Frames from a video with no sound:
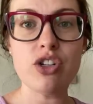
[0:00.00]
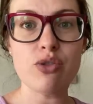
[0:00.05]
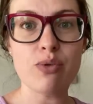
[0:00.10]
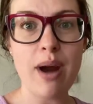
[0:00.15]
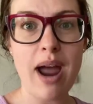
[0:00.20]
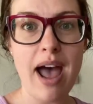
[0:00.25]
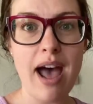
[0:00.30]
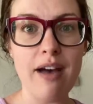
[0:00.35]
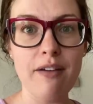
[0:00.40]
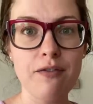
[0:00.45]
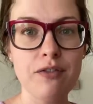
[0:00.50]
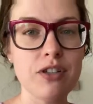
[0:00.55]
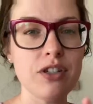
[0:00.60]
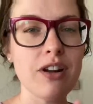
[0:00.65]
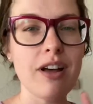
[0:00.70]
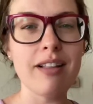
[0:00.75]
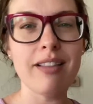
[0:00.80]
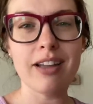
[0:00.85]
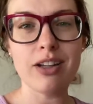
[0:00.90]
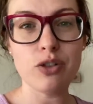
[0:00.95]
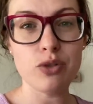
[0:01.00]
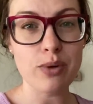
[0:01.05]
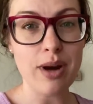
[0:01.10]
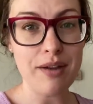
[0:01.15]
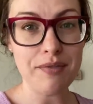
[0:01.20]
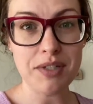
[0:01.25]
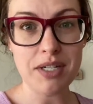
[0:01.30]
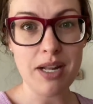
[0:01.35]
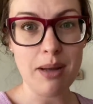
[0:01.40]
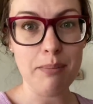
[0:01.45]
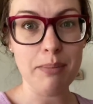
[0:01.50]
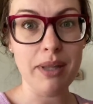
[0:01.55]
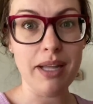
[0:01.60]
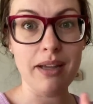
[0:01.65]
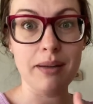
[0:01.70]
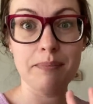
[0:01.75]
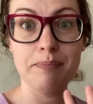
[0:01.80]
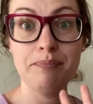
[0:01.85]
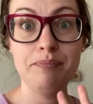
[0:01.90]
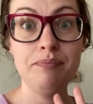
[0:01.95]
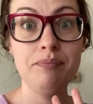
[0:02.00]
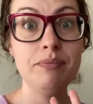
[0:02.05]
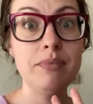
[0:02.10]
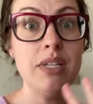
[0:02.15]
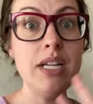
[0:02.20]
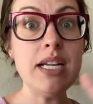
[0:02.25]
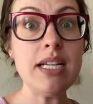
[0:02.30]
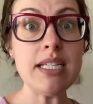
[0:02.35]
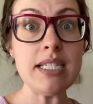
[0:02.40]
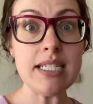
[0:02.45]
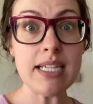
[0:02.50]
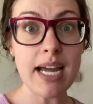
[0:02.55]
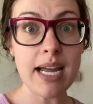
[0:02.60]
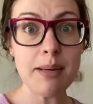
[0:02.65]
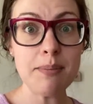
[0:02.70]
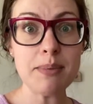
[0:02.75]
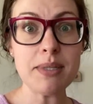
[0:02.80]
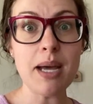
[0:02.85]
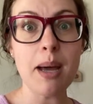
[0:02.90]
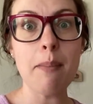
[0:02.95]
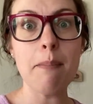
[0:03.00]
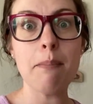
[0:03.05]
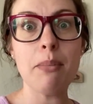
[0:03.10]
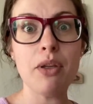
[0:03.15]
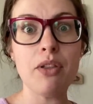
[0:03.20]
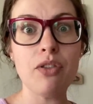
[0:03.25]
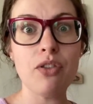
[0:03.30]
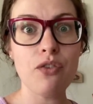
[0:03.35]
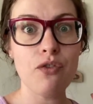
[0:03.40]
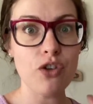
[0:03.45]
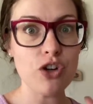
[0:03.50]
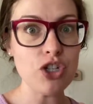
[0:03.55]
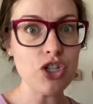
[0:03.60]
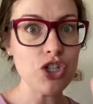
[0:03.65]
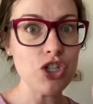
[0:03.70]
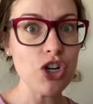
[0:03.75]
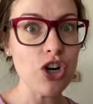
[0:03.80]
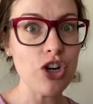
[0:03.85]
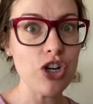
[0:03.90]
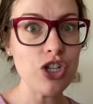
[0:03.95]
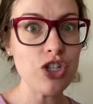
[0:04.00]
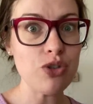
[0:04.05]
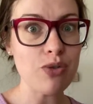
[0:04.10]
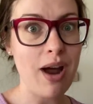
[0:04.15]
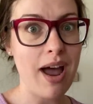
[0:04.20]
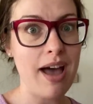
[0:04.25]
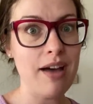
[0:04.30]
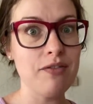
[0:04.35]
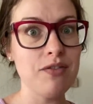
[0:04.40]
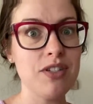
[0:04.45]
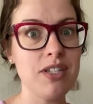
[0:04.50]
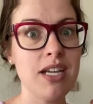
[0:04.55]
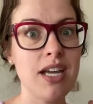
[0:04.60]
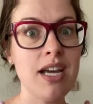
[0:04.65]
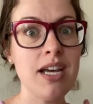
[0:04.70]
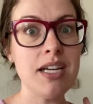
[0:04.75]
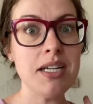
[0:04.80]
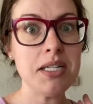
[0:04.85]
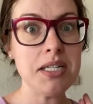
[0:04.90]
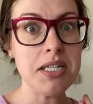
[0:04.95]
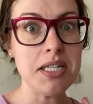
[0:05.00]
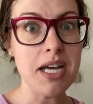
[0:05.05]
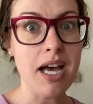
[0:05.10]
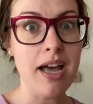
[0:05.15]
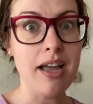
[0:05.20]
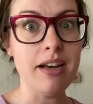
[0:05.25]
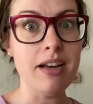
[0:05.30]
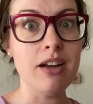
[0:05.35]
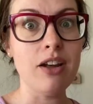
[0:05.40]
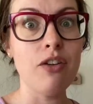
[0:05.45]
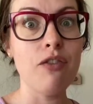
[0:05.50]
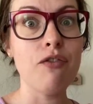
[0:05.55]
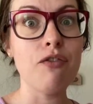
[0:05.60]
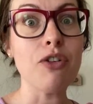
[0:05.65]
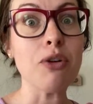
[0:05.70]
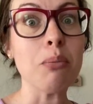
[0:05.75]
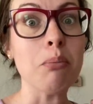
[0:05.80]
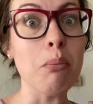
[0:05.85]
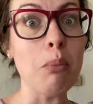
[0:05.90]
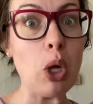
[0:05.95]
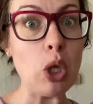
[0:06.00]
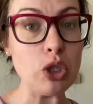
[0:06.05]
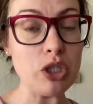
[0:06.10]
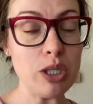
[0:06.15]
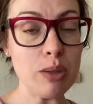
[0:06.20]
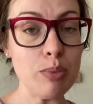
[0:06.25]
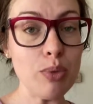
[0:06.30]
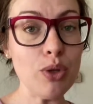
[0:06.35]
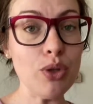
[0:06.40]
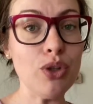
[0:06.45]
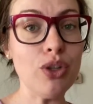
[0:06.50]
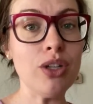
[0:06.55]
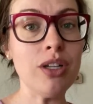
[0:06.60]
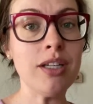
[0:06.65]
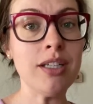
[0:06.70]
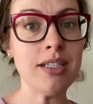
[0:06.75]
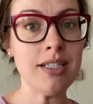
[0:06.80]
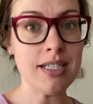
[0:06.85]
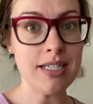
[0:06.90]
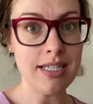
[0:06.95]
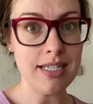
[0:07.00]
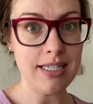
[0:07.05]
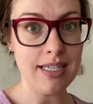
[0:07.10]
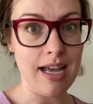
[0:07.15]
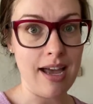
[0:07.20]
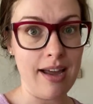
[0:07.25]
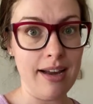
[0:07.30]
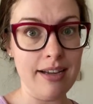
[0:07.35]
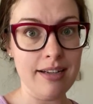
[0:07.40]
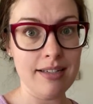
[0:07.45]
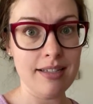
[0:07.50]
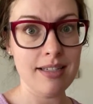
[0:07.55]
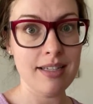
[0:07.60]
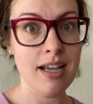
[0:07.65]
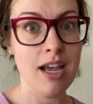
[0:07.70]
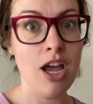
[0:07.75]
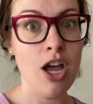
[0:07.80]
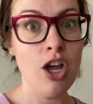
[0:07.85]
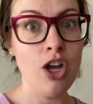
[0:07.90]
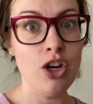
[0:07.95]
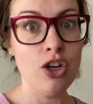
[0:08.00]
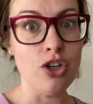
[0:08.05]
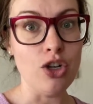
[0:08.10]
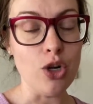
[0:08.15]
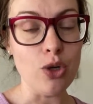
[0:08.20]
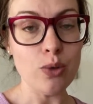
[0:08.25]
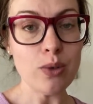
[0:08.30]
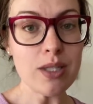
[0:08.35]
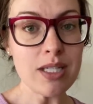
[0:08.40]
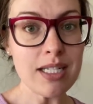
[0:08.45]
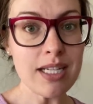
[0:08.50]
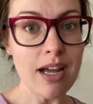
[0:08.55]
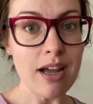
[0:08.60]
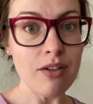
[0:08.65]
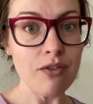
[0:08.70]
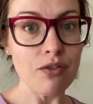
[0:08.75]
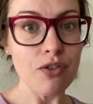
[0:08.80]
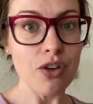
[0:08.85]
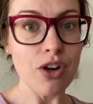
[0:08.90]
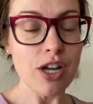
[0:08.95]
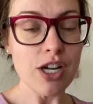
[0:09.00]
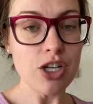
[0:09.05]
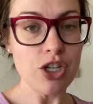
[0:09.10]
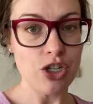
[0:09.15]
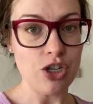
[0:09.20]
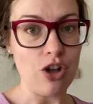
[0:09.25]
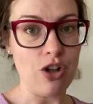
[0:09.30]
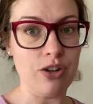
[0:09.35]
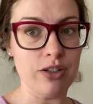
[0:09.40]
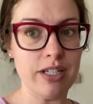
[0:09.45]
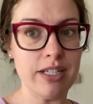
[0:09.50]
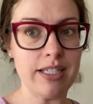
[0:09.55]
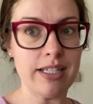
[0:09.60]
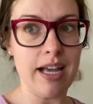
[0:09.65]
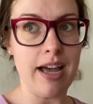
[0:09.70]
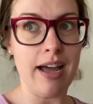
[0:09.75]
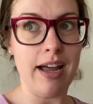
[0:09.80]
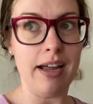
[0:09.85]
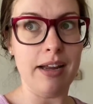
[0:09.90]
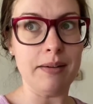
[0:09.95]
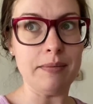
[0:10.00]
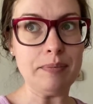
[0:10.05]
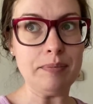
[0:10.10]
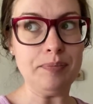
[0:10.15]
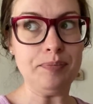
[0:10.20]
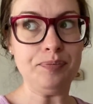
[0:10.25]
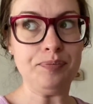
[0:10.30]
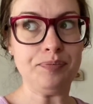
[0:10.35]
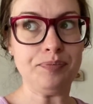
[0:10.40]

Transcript: draft, not like drafted up, like typed up, but the first charted draft done for multiple designs. Notes done for a shawl design.